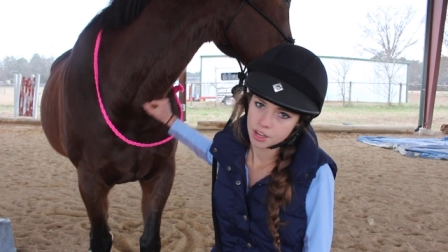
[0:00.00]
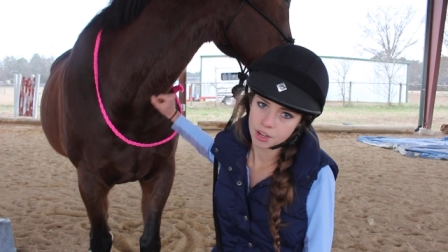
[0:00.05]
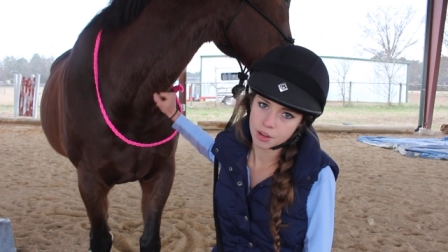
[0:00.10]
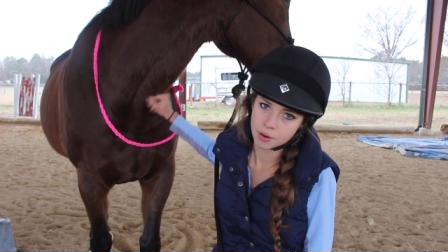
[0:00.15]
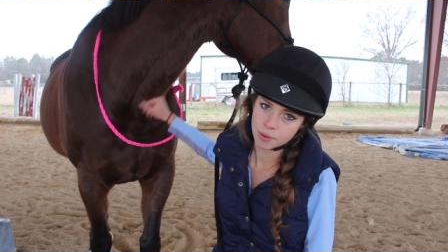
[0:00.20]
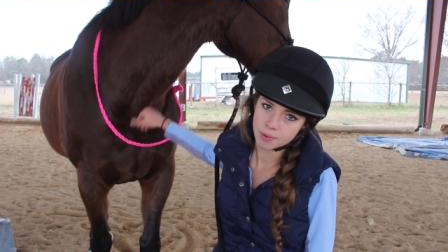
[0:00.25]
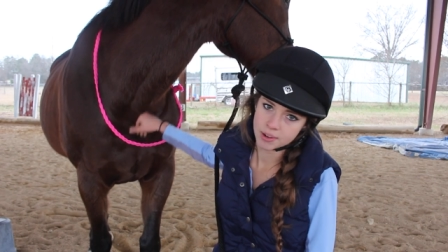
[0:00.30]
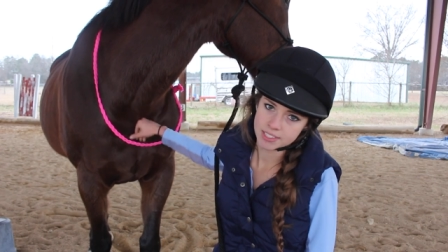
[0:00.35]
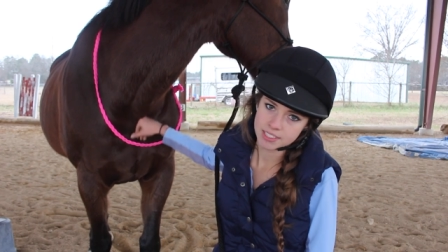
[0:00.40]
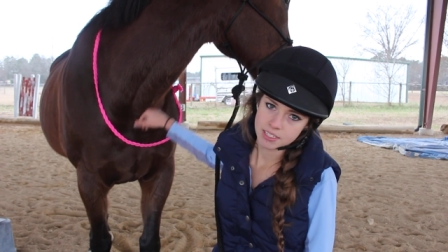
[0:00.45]

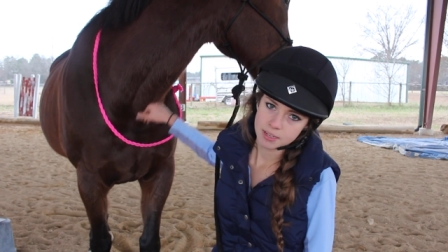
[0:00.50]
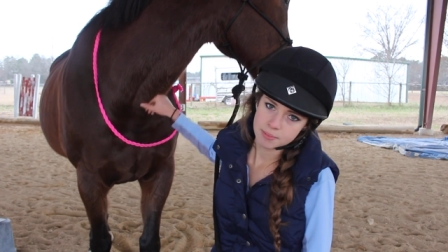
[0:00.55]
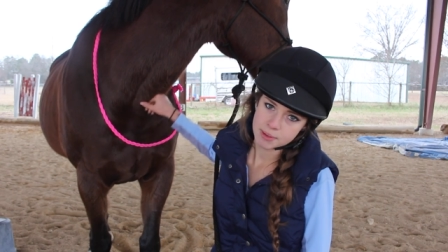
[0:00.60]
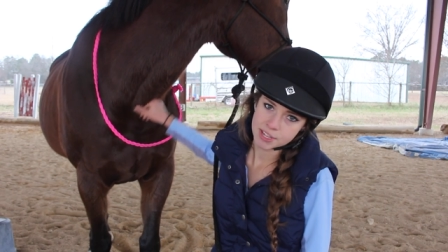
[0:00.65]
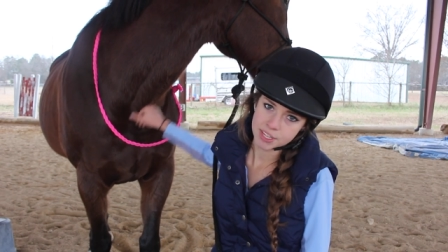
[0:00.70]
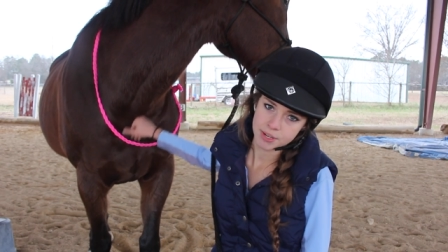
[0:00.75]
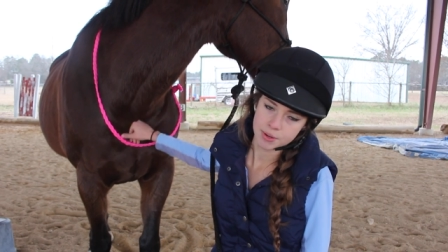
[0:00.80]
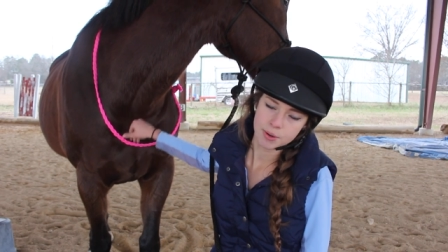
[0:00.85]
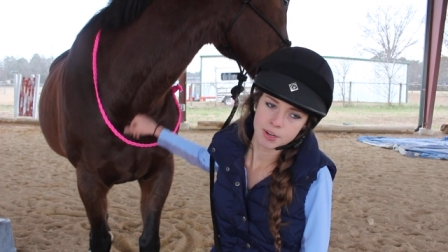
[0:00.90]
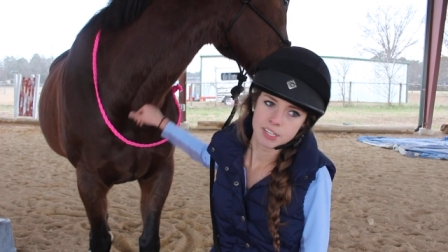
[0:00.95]
who wants to
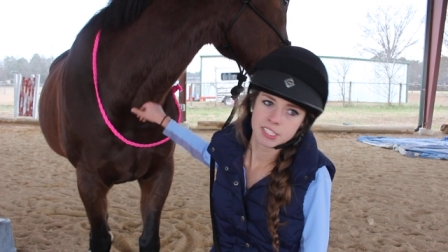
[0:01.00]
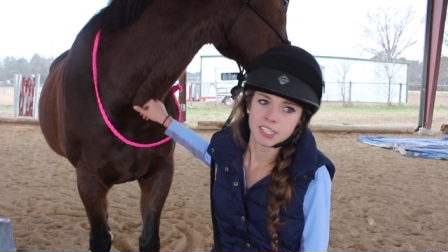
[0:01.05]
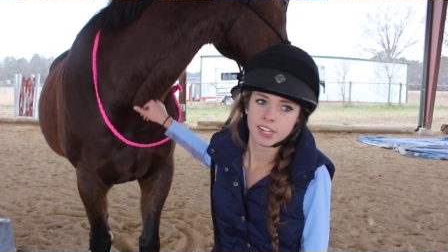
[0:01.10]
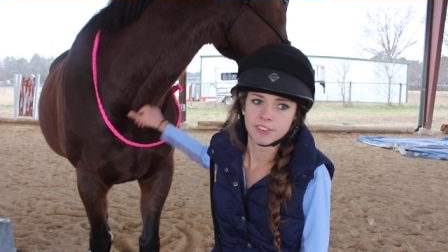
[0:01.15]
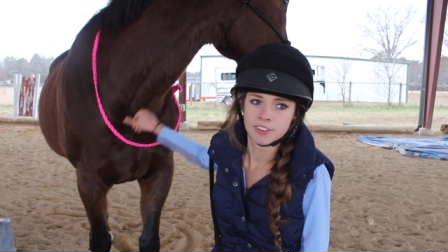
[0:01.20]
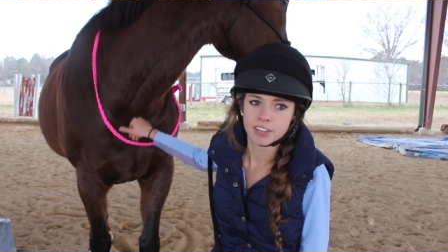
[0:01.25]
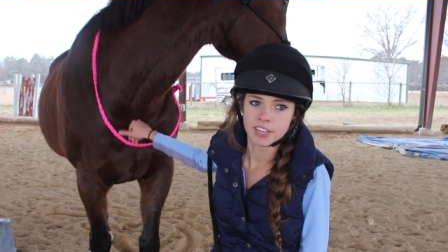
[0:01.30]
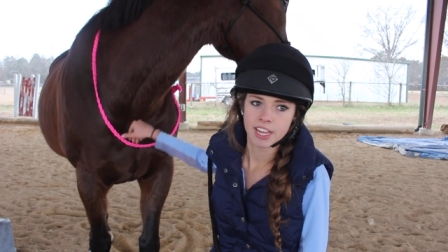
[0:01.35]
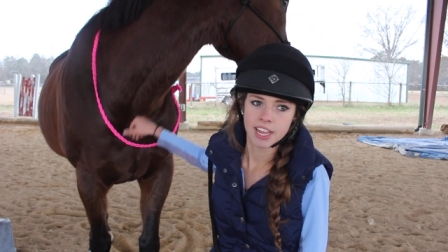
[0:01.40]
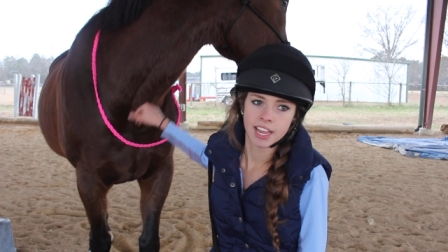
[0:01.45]
bathe their horse
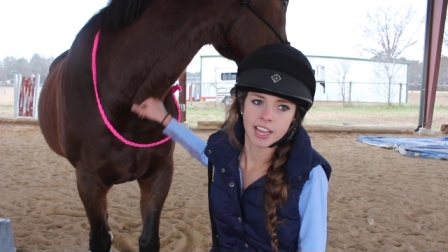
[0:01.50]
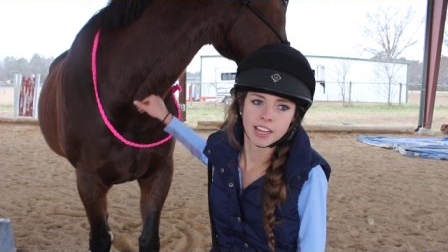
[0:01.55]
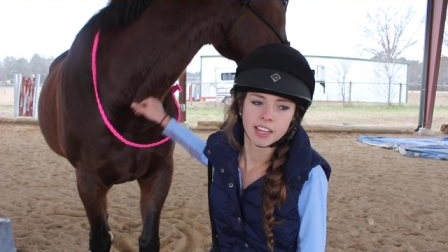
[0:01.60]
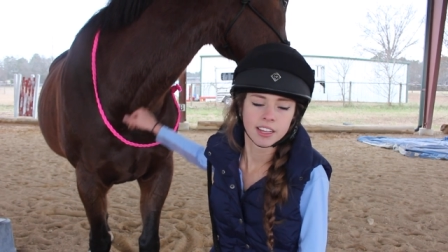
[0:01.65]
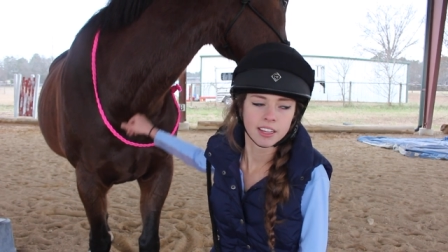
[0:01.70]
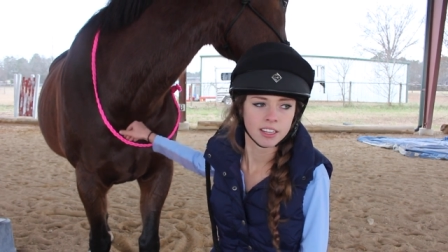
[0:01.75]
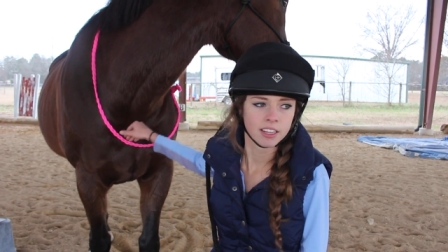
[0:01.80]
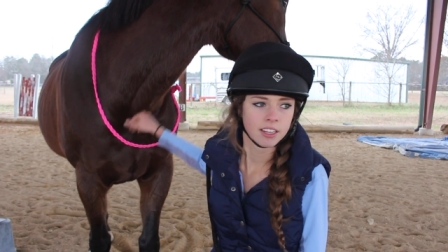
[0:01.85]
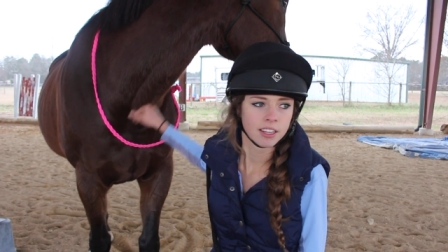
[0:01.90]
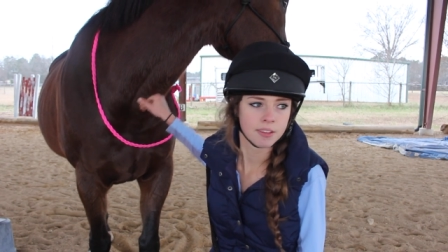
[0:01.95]
every day?
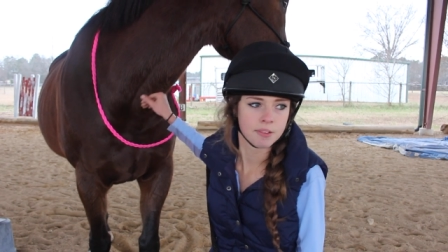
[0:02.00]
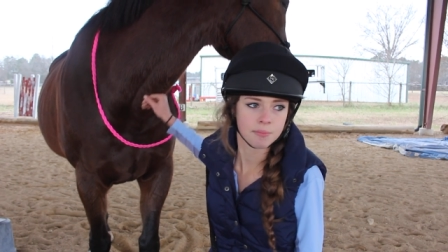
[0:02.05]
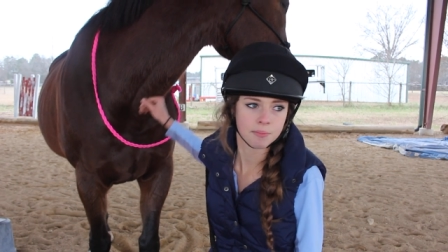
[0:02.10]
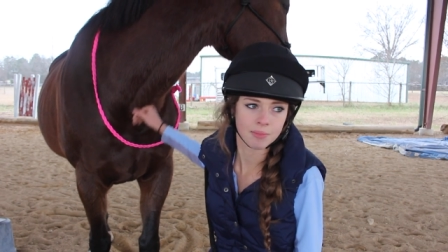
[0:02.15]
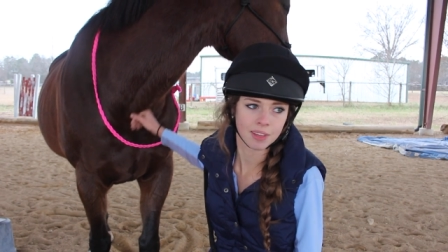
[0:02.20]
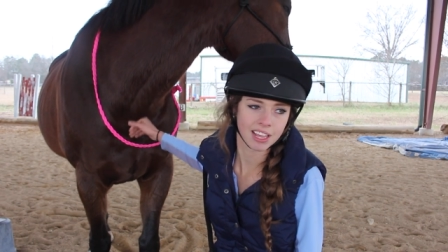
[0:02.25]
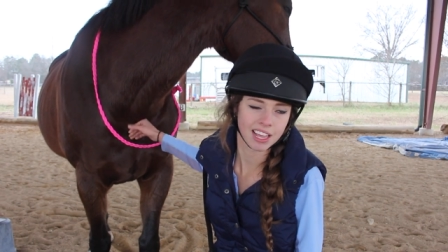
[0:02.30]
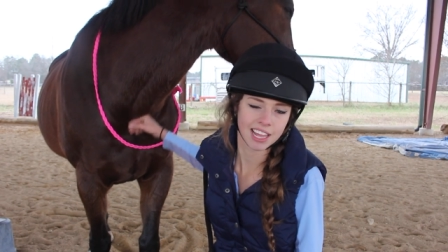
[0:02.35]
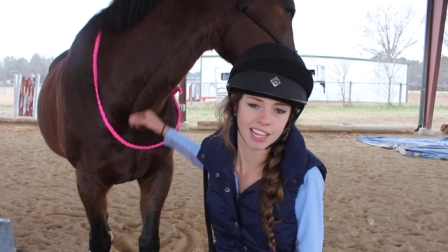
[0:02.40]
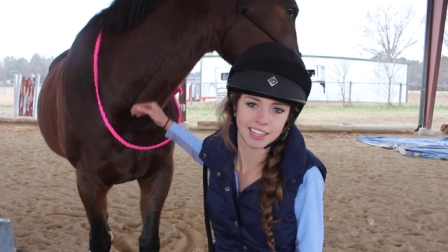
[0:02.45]

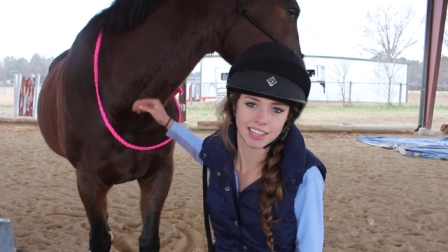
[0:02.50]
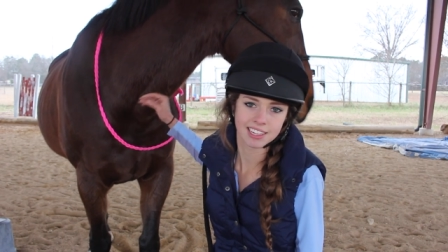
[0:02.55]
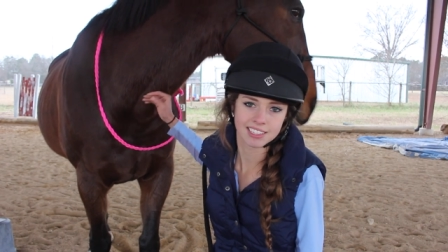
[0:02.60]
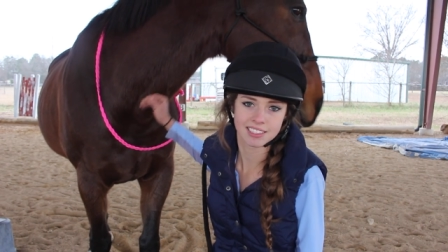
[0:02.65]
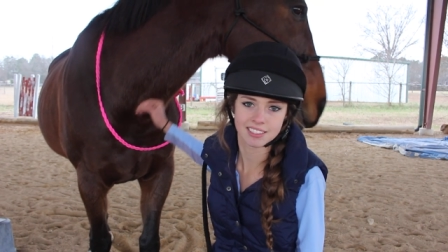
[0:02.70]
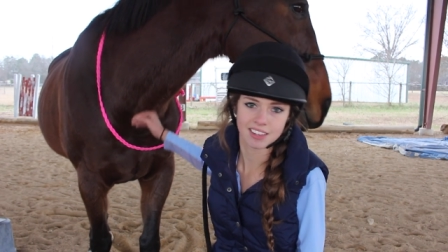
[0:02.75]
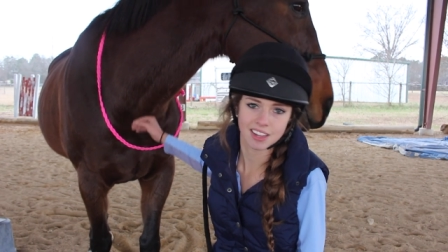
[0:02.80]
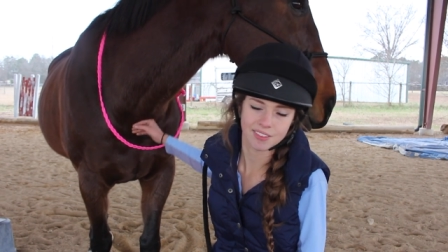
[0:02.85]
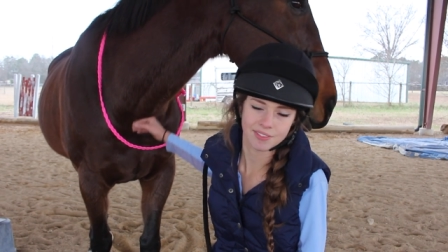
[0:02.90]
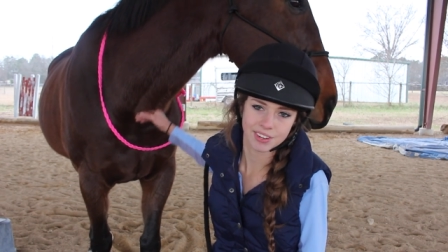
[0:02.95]
And
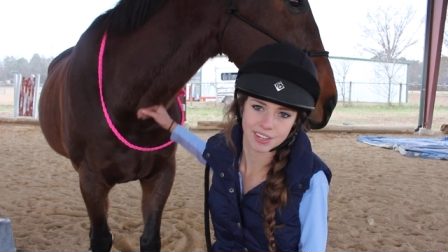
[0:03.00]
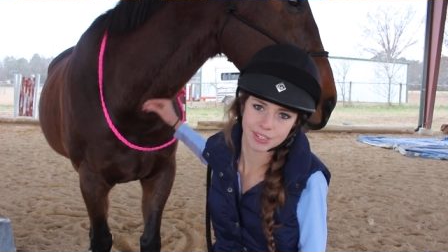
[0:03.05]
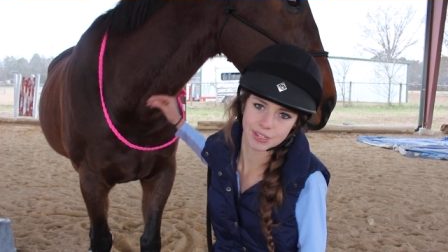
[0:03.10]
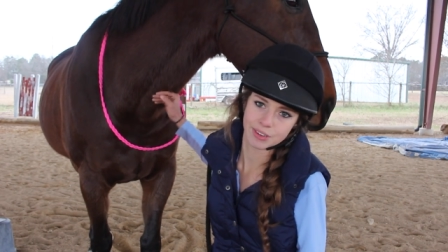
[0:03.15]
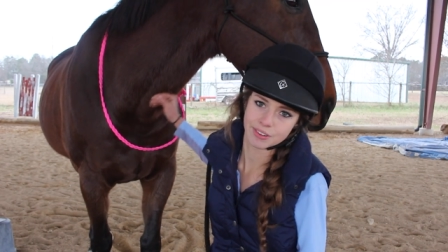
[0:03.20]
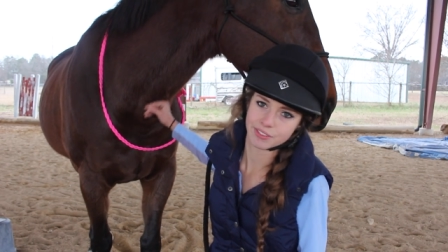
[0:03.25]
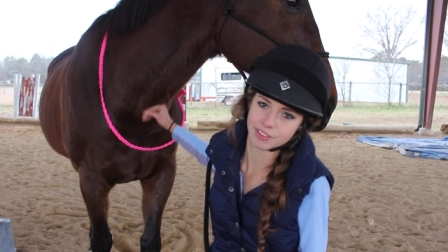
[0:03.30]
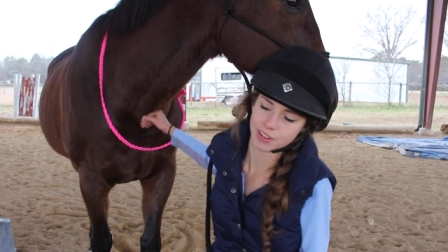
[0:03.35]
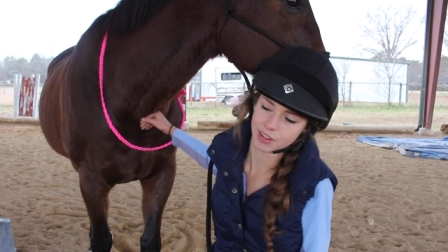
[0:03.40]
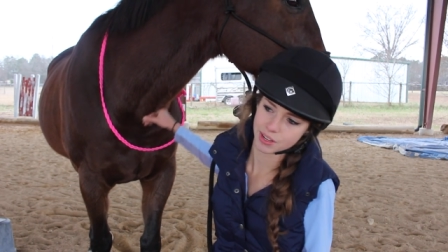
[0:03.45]
that's not very good for